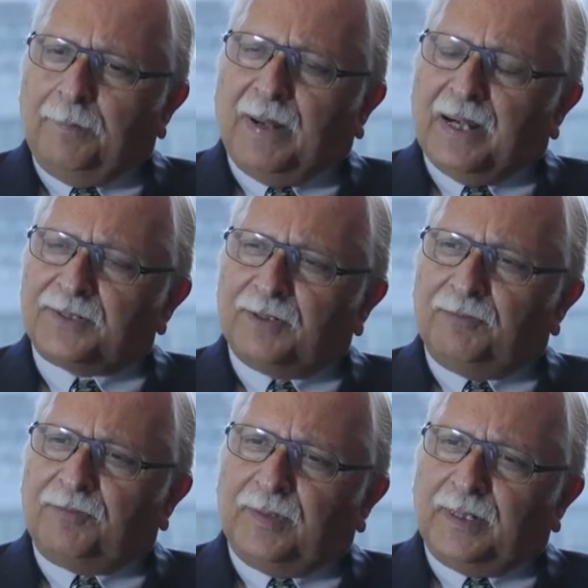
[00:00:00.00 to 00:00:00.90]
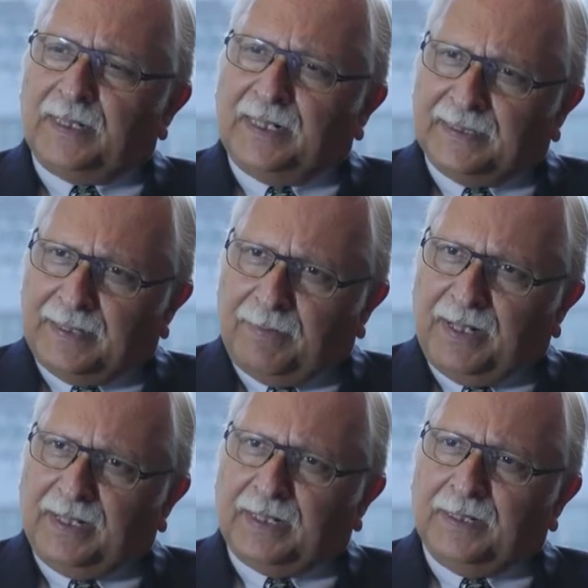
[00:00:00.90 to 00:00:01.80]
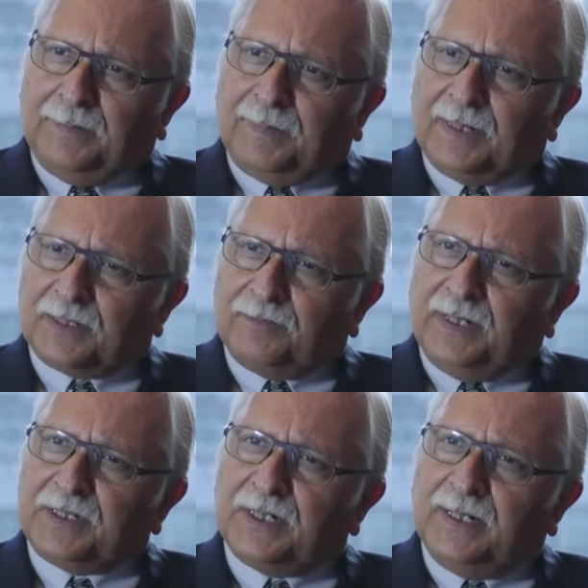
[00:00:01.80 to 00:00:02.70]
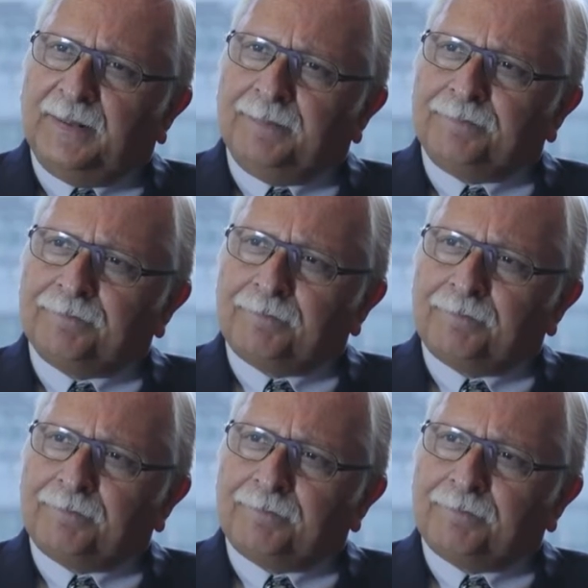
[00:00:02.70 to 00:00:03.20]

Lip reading: Parts of Latin America, parts of Asia,